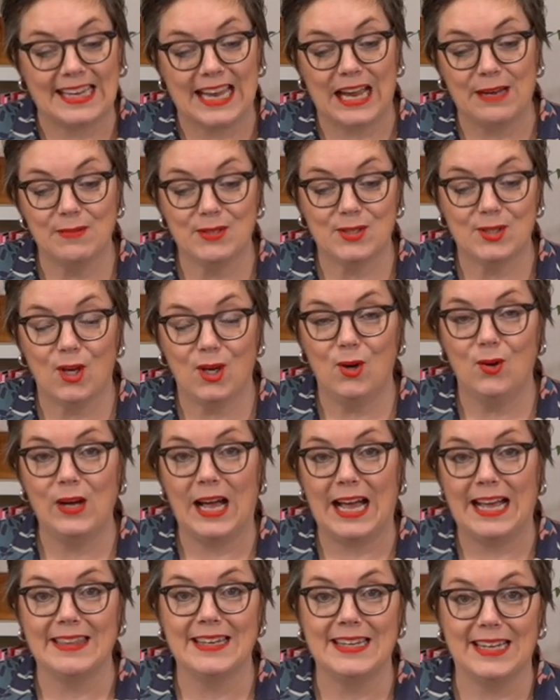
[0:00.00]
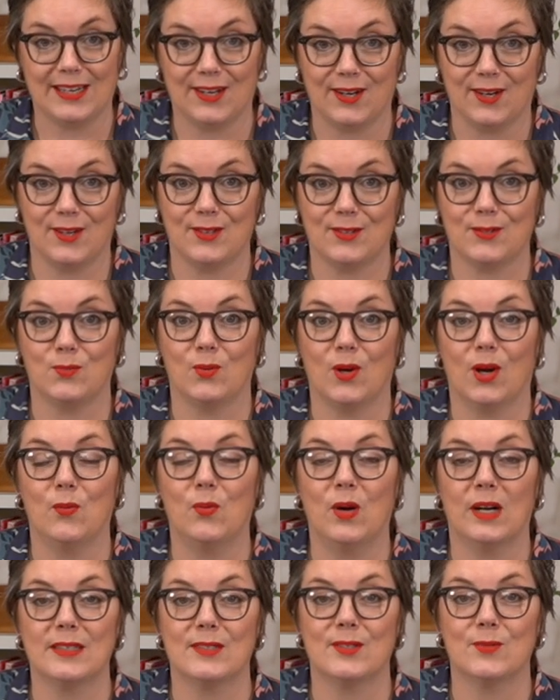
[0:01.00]
The camisole and the knickers were
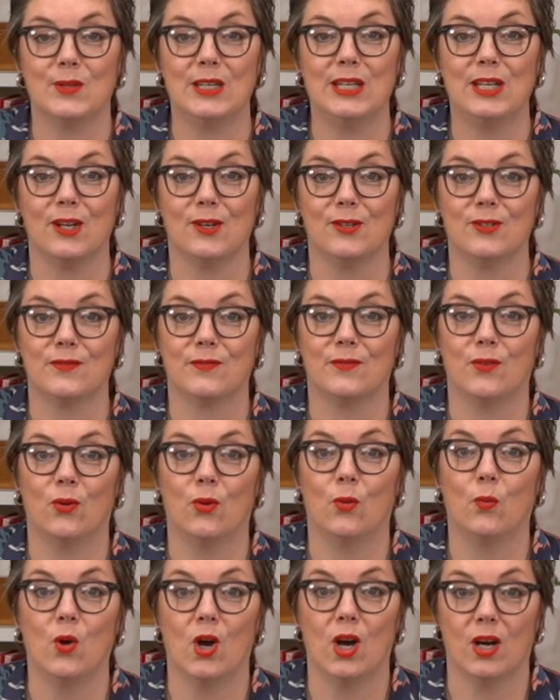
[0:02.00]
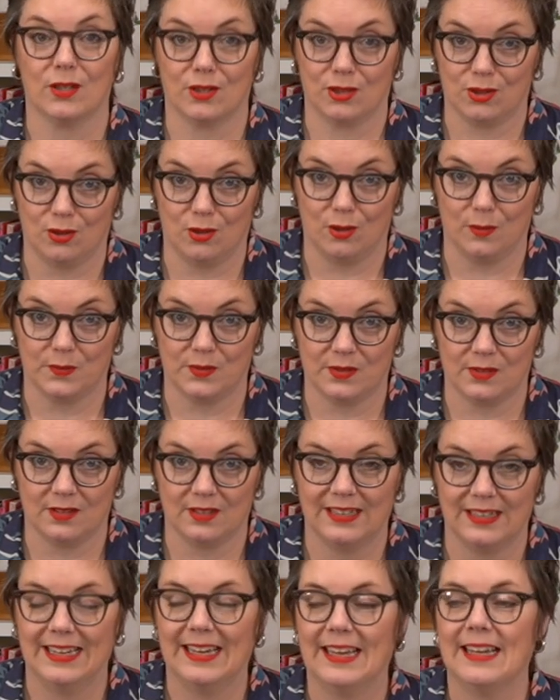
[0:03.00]
ones we used for
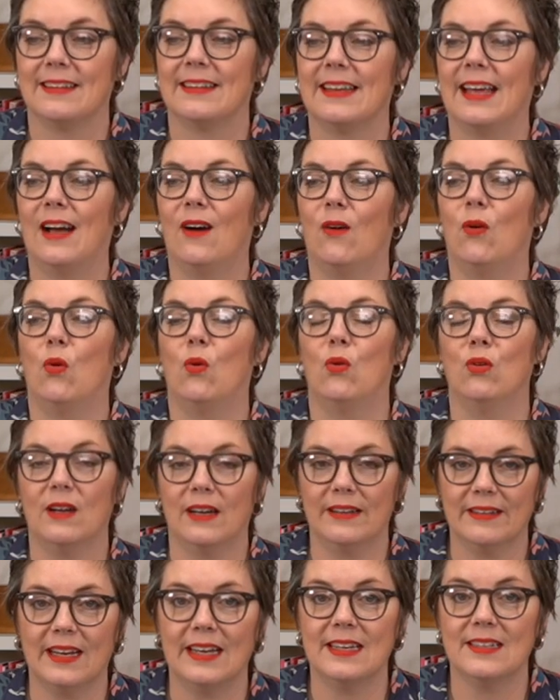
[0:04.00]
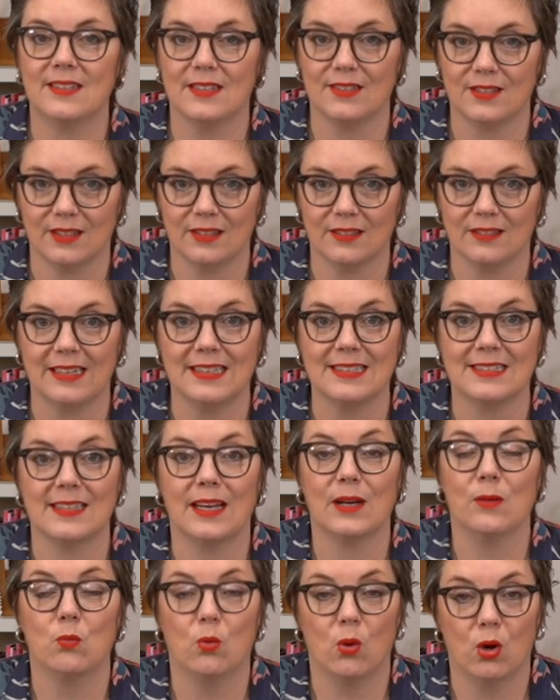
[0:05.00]
workshops. Now, all I'm going to do is
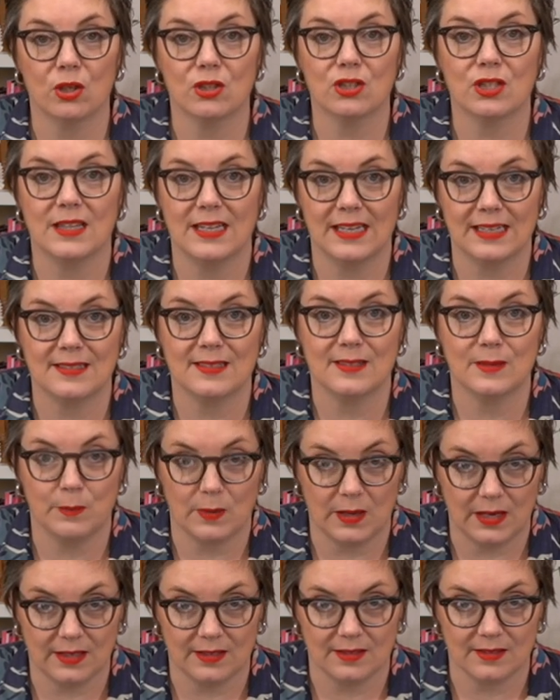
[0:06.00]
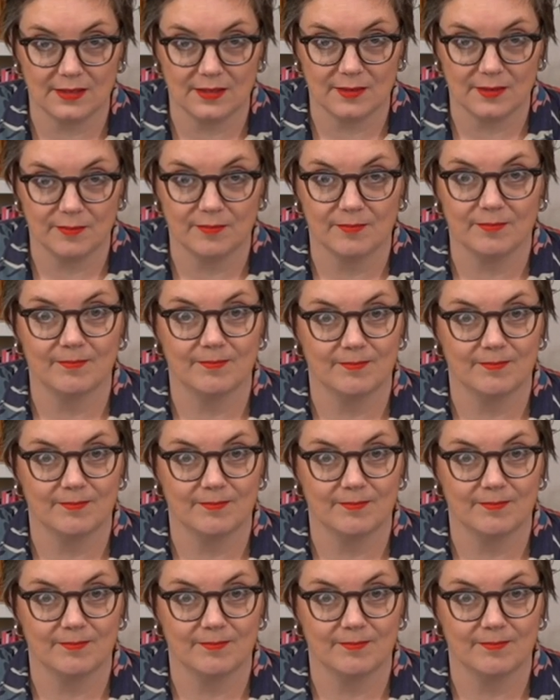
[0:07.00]
say, watch this space.